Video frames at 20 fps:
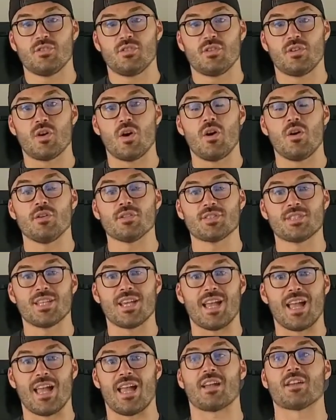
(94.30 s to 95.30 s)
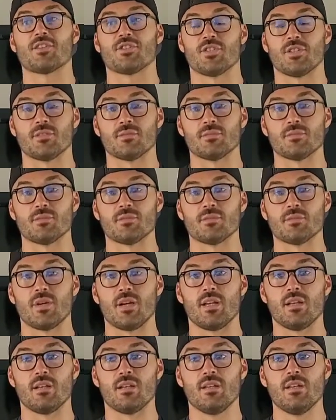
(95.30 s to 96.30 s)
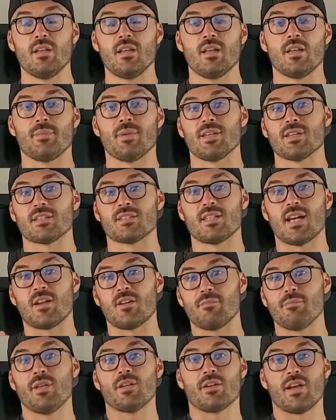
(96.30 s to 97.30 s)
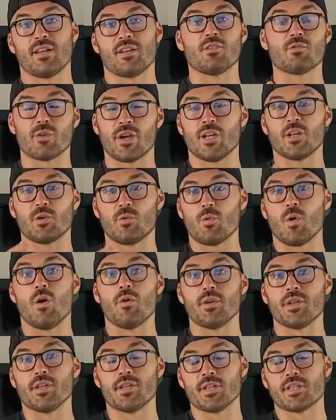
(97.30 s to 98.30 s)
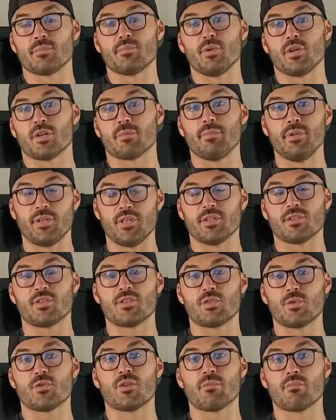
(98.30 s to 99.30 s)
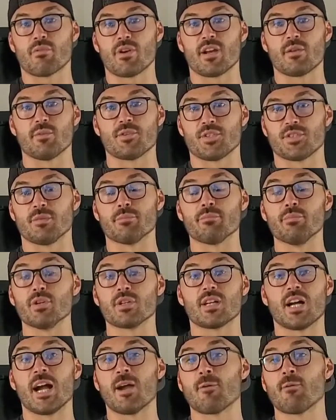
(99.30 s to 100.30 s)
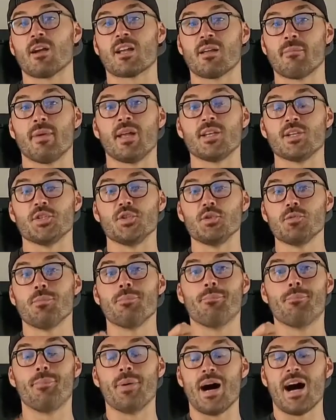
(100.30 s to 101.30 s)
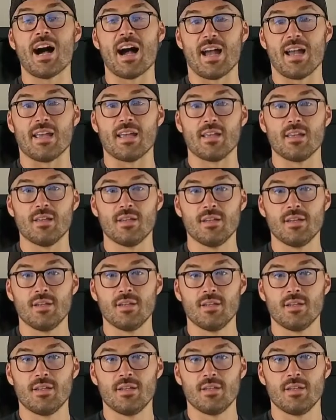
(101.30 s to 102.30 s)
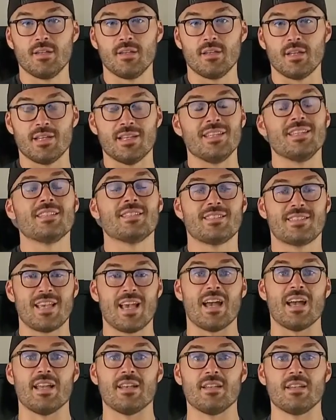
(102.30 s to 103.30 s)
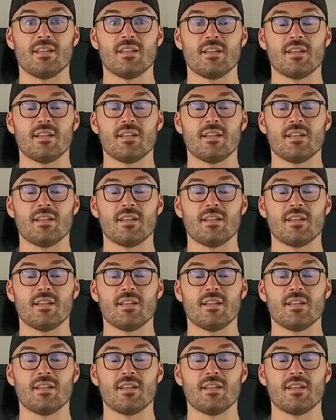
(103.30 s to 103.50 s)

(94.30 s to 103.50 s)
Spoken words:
calls to action, right? Because Donald Miller had a great quote in his book, Building Your Story Brand, which is a book I recommend you buy. And he said,